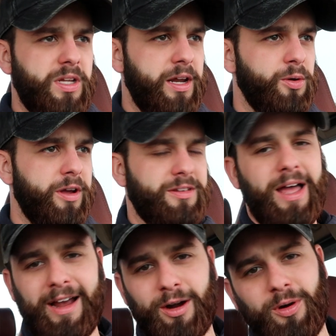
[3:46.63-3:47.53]
anyways,
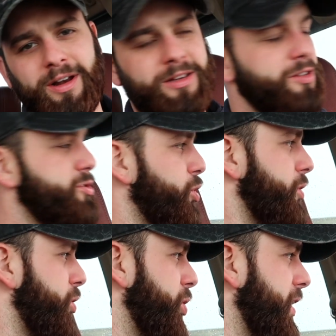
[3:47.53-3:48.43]
I gotta run into the store
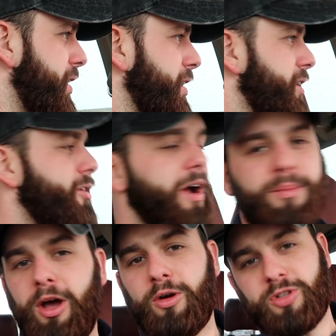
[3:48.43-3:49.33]
real quick,
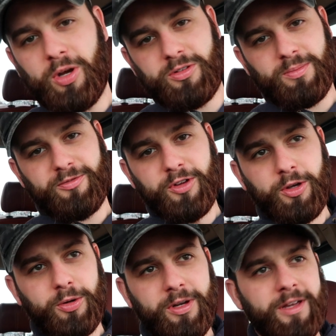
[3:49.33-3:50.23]
grab Ojo some
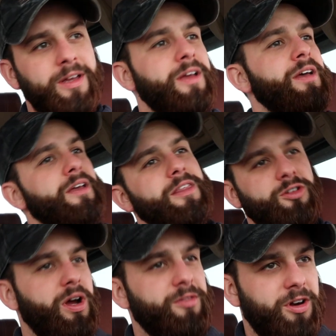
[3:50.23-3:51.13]
food, then
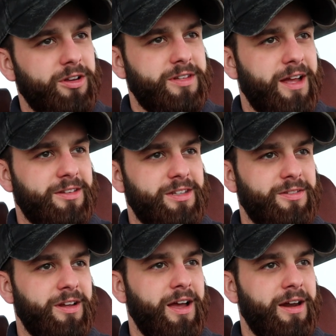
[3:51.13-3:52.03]
drive across town, see if
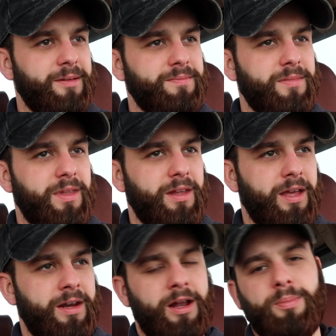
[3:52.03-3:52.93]
they got it,
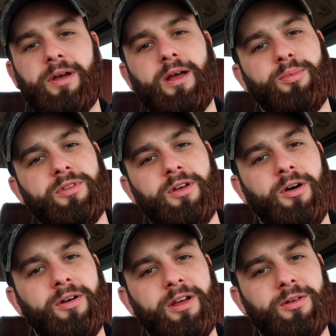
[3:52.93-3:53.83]
and then I'll pick up with
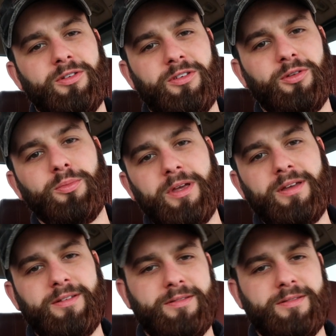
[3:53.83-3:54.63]
y'all here in just a little bit.